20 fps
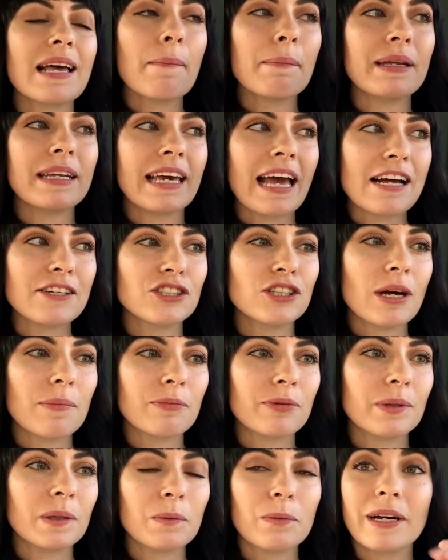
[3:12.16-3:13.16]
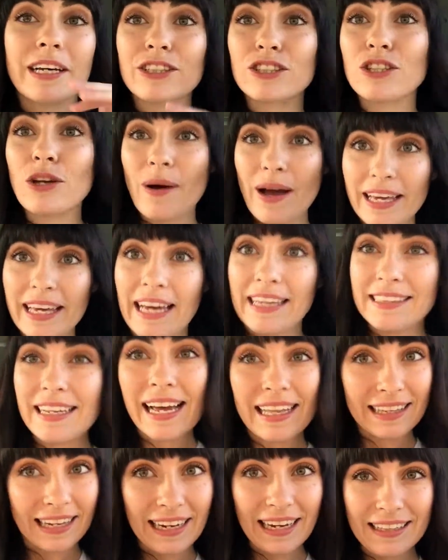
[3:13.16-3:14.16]
I'm gonna catch you up really quick. So yes,
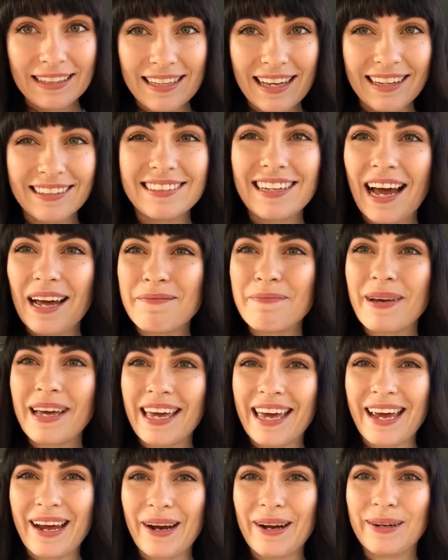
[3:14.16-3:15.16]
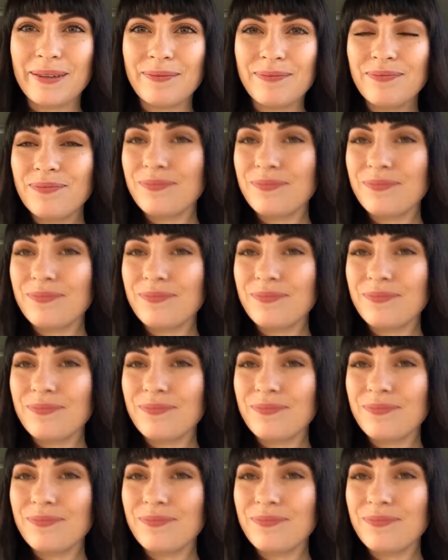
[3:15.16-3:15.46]
like I said, dyed my hair.